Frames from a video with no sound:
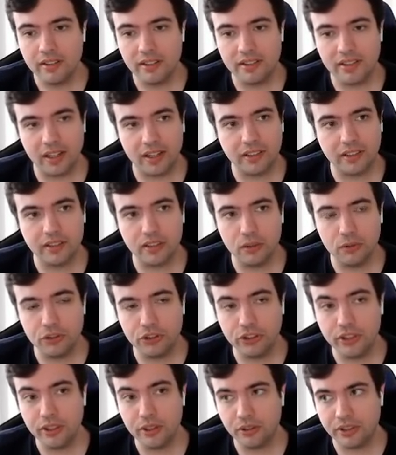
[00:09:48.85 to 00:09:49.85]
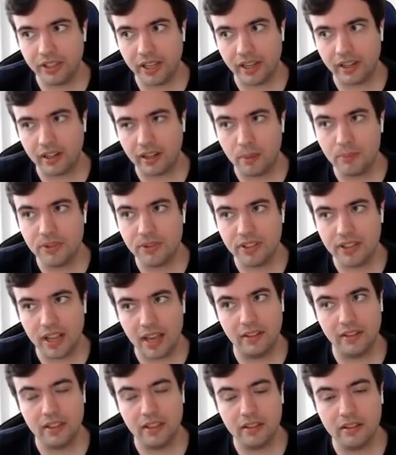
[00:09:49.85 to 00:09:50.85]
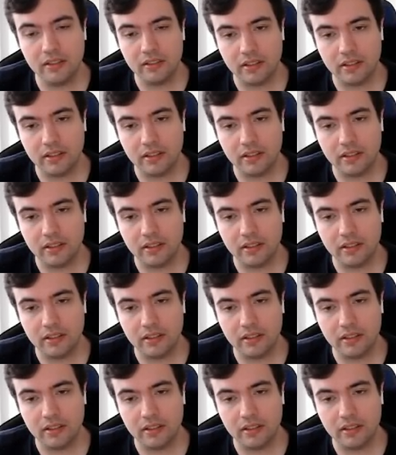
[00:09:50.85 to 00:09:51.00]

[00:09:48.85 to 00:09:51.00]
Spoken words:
the 2nd Illusion in your deck comes in handy.